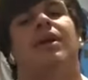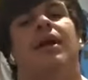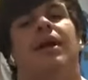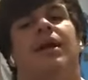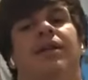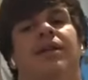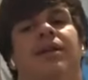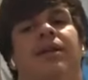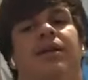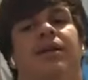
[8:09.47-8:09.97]

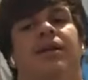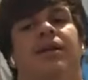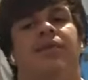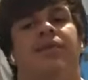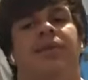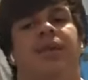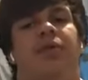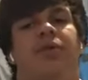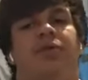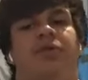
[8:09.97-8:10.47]
And
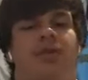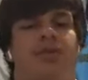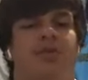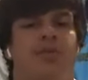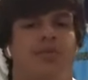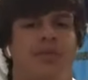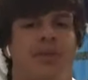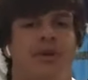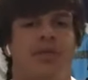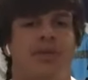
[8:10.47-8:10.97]
it
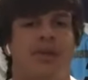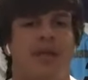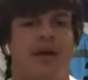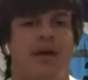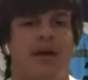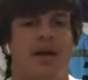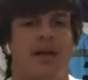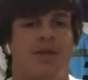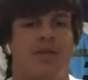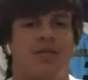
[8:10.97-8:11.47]
was weird
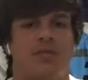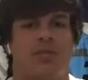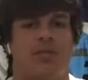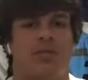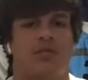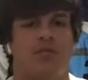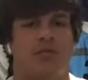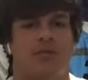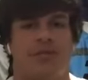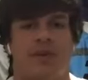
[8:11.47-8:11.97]
without any
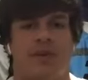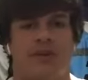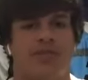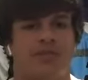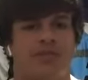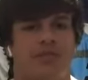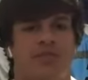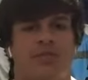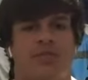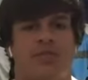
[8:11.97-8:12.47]
sports,
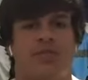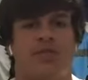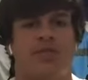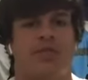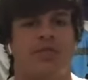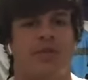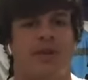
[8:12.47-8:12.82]
professional sports.